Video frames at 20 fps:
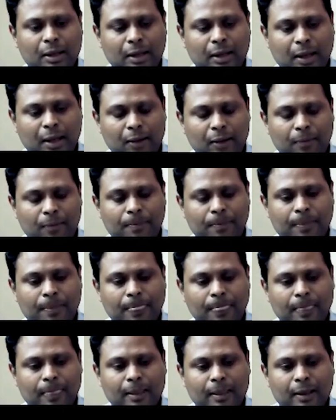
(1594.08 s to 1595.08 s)
Now,
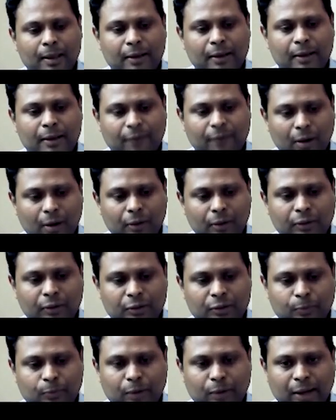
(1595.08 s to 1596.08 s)
following
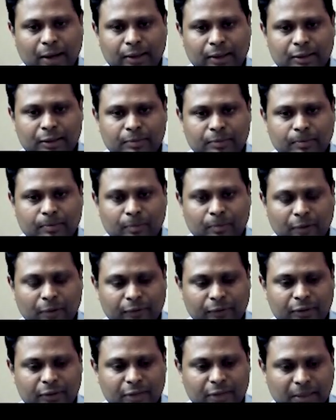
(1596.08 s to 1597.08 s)
this practice
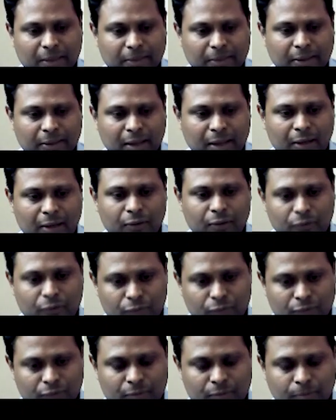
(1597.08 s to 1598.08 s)
of disabling
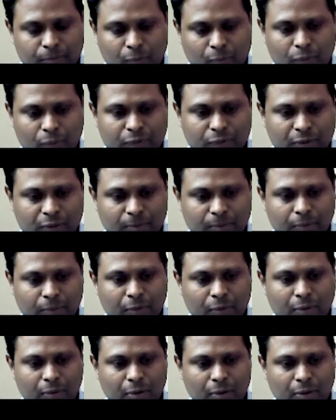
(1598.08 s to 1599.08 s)
unused ports and
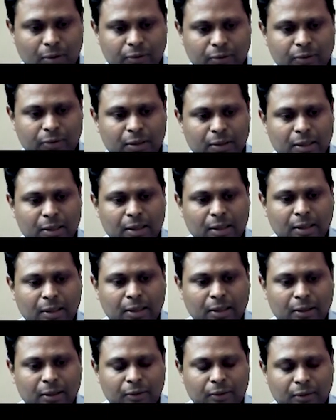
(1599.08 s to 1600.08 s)
protocols,
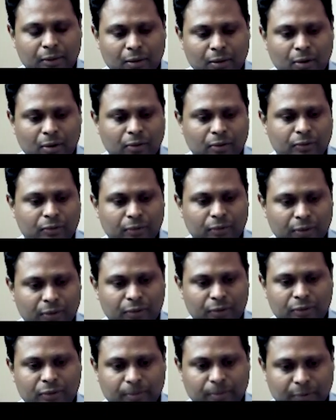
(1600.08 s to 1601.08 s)
you can also
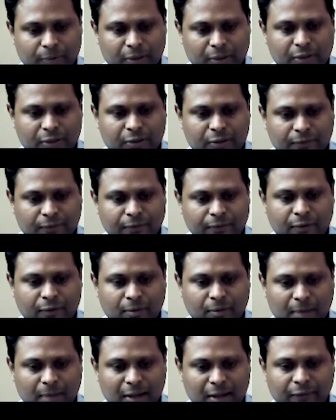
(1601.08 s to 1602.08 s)
reduce the potential
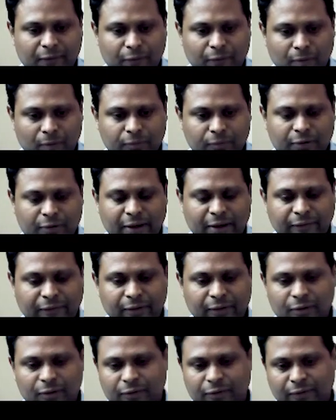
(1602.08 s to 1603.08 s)
for malformed
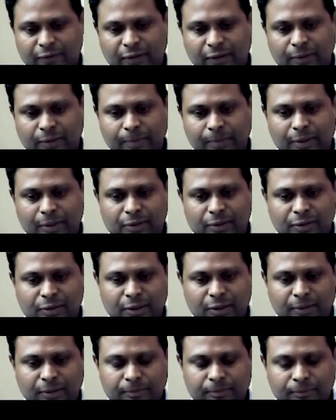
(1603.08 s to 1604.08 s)
traffic to affect the
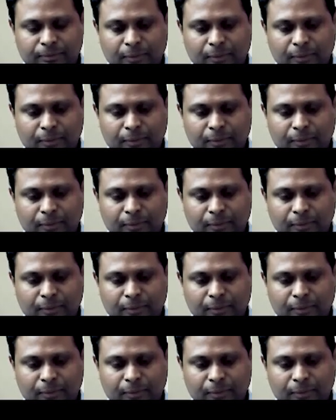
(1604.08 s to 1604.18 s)
PLC.